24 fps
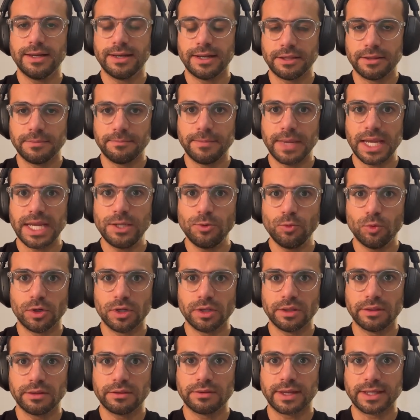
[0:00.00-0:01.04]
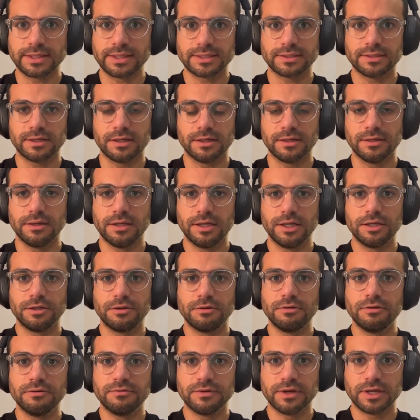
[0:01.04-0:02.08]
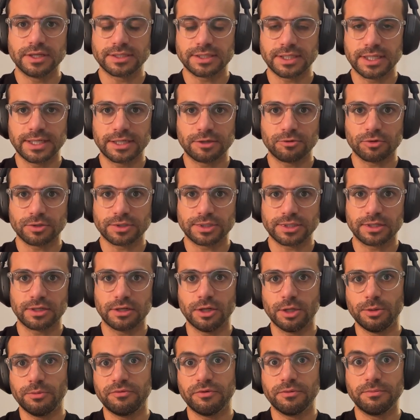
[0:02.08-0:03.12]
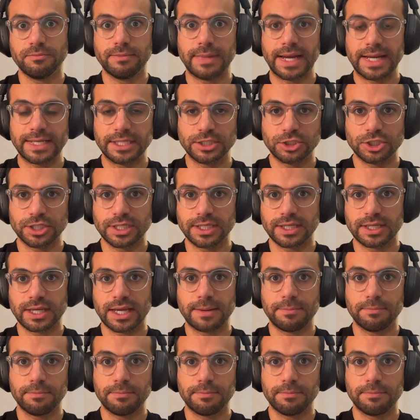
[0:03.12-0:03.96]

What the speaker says: And the main one that's done universally across the globe for managing